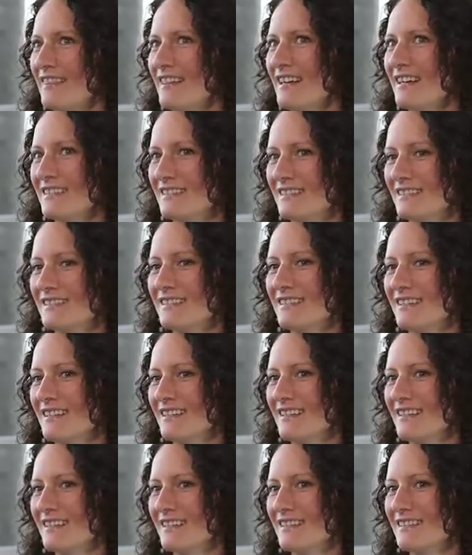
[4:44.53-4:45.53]
that's
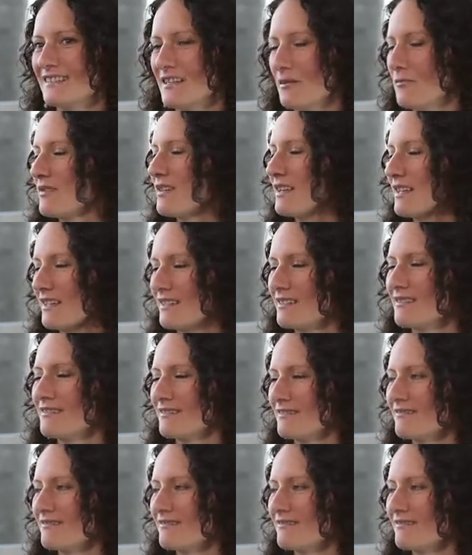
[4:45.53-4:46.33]
something,